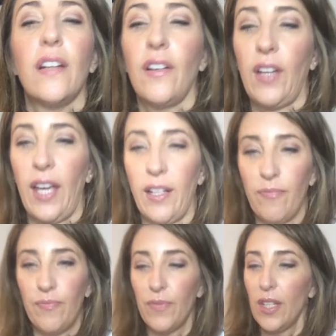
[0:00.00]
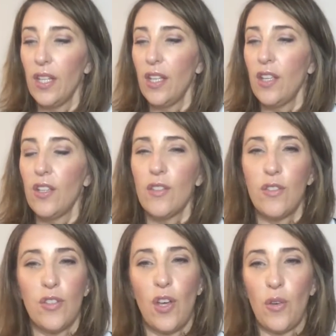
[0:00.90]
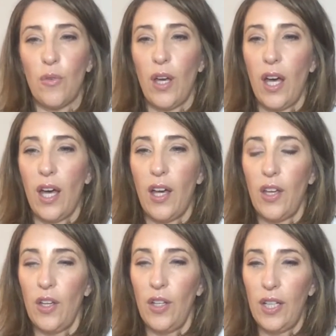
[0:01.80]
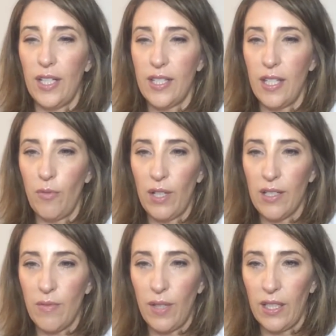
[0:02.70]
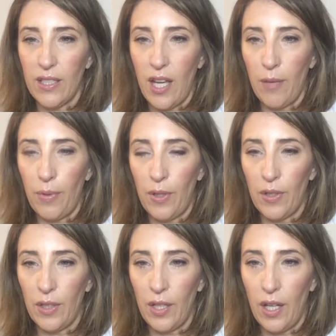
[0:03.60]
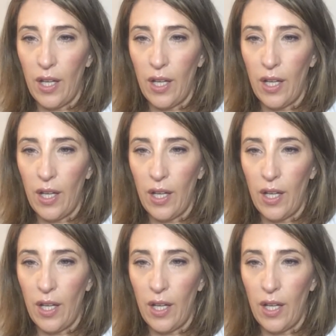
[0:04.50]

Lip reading: Okay. So let's see what else we can tap on.